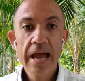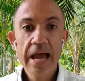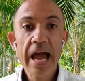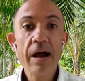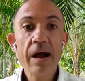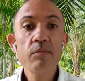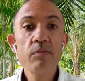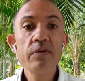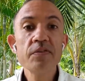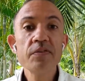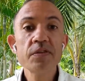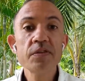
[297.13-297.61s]

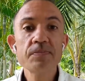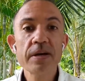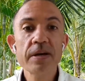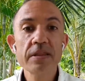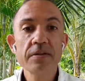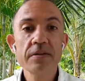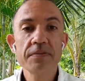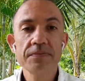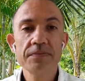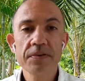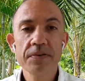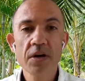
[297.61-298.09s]
and we've spent
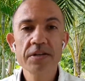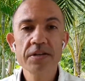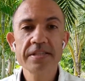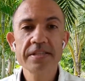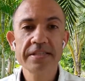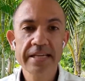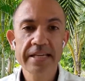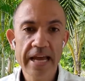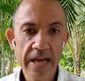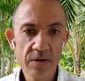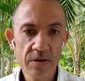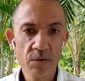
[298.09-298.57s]
the first
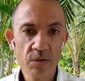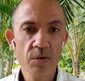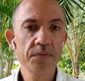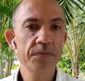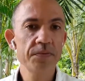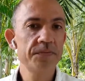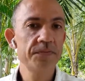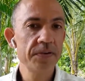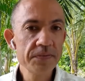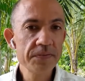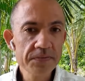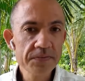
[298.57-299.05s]
10 or
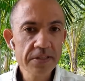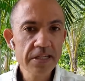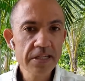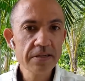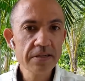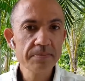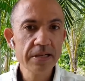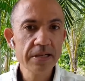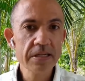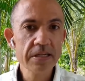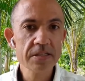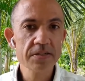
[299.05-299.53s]

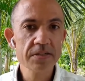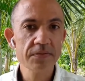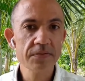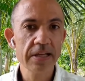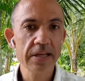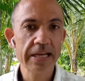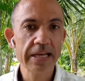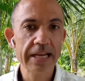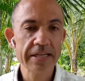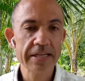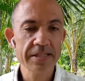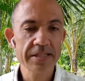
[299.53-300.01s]
15 minutes of
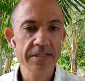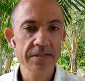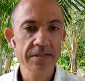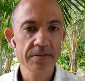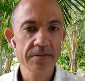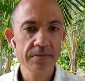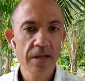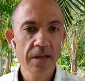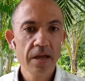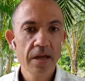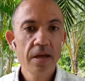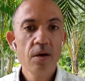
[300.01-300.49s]
the
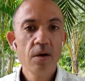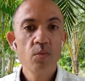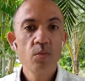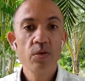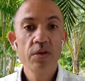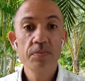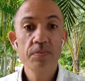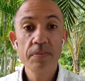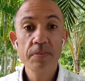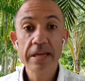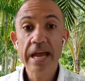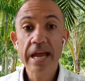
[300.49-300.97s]
lesson
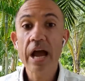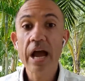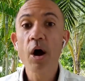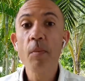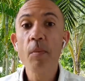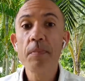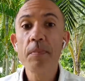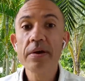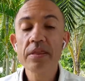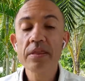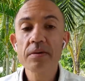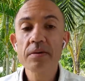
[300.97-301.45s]
with me
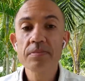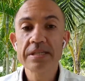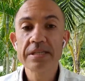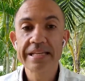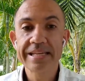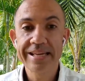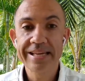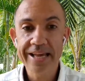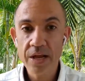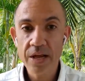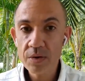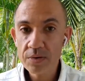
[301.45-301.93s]
helping them to
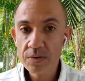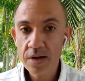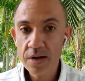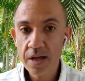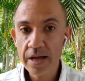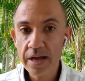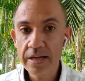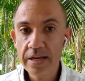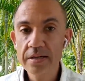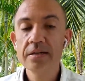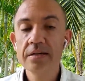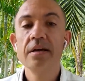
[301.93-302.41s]
get
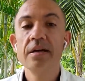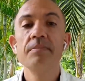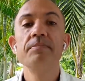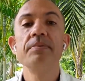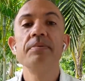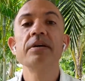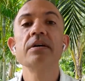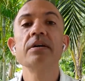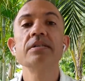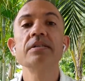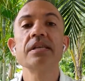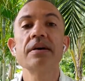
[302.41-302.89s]
online
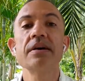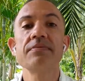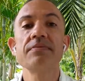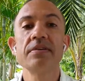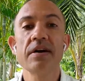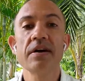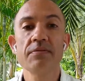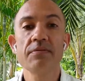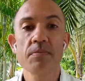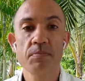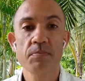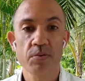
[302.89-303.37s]
because they've
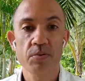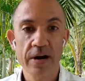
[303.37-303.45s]
never